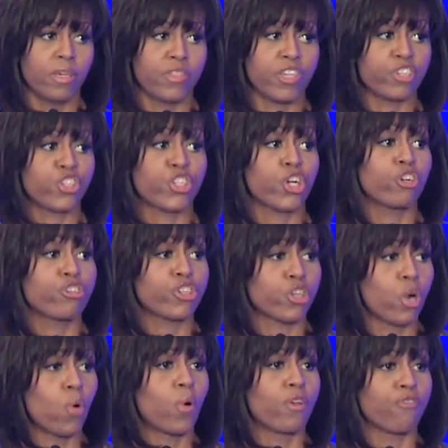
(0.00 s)
They're
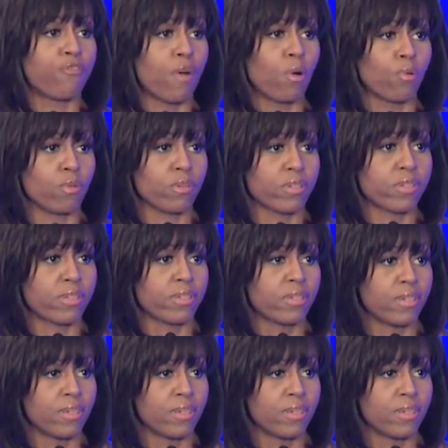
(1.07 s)
church-going folks.